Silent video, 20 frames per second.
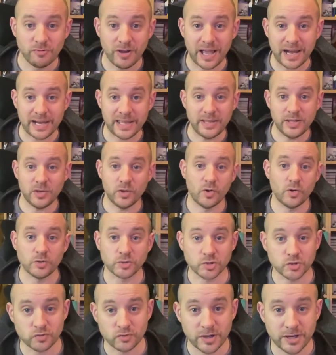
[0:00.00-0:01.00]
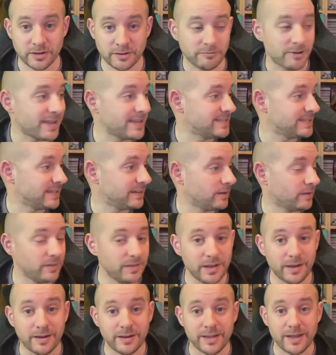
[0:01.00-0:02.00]
Rally or street racing on
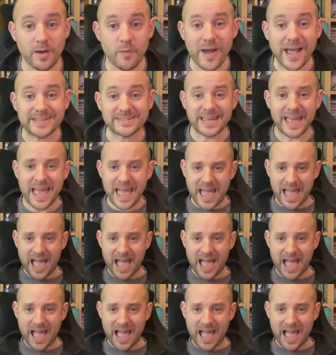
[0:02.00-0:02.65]
the iOS,